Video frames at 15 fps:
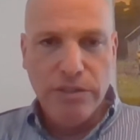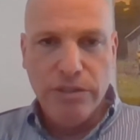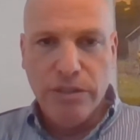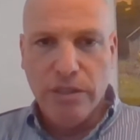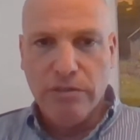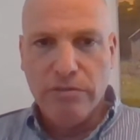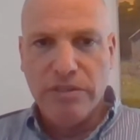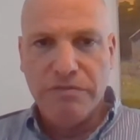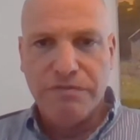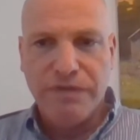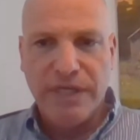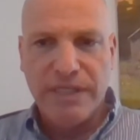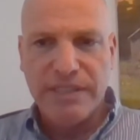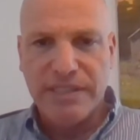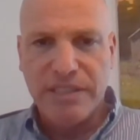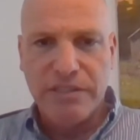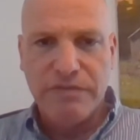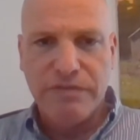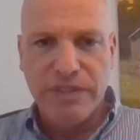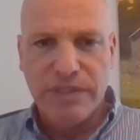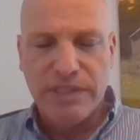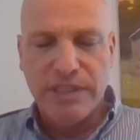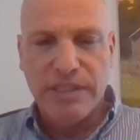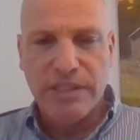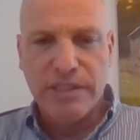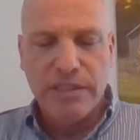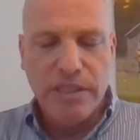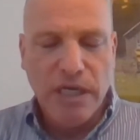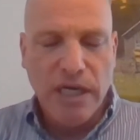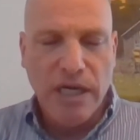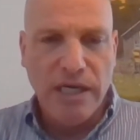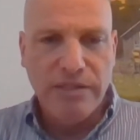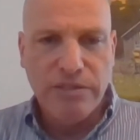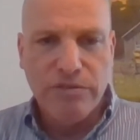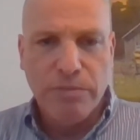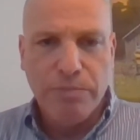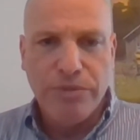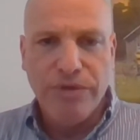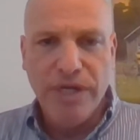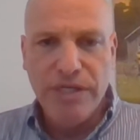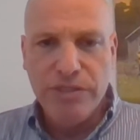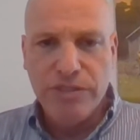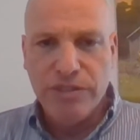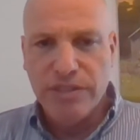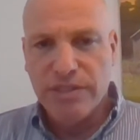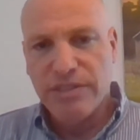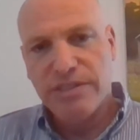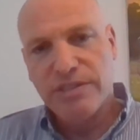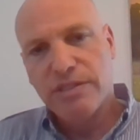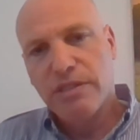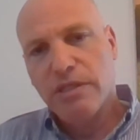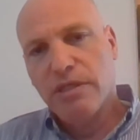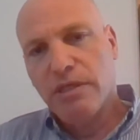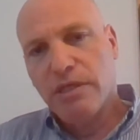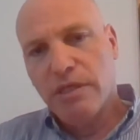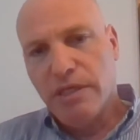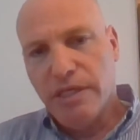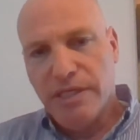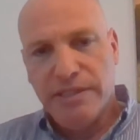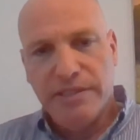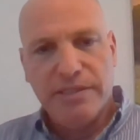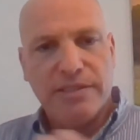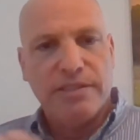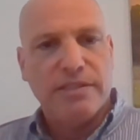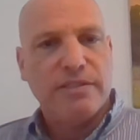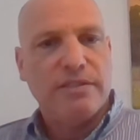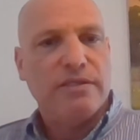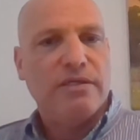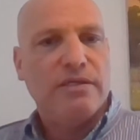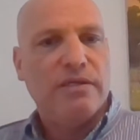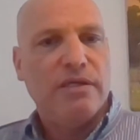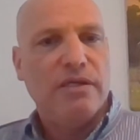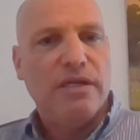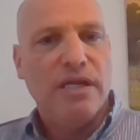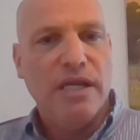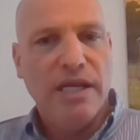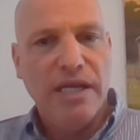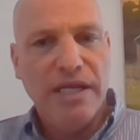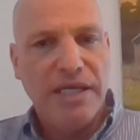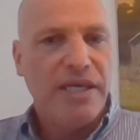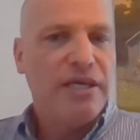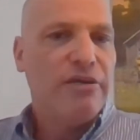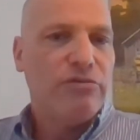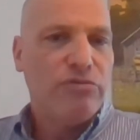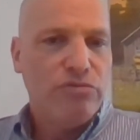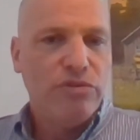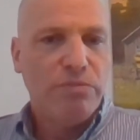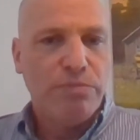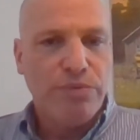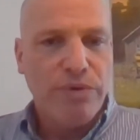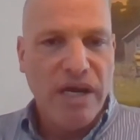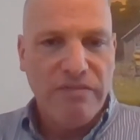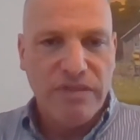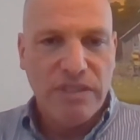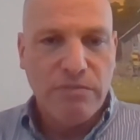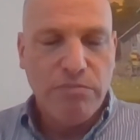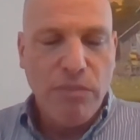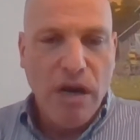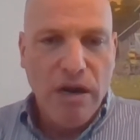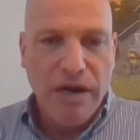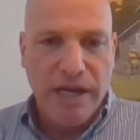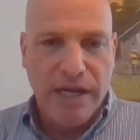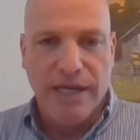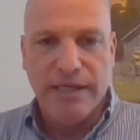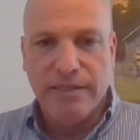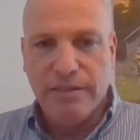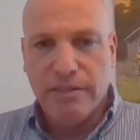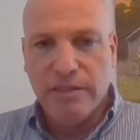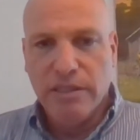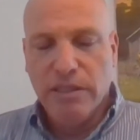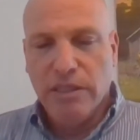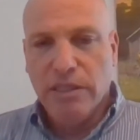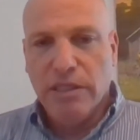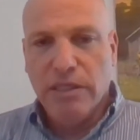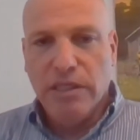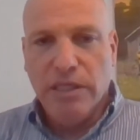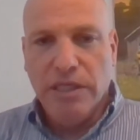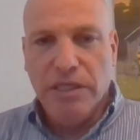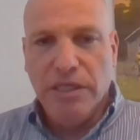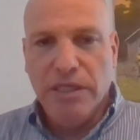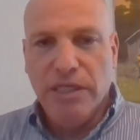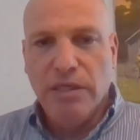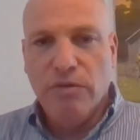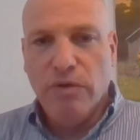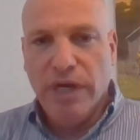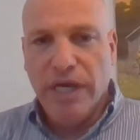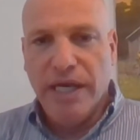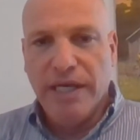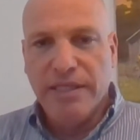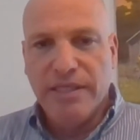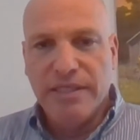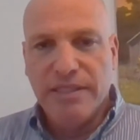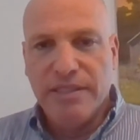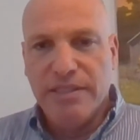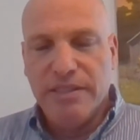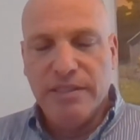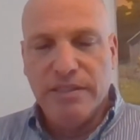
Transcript: in defense service and other operations is leaking to the private market in a way that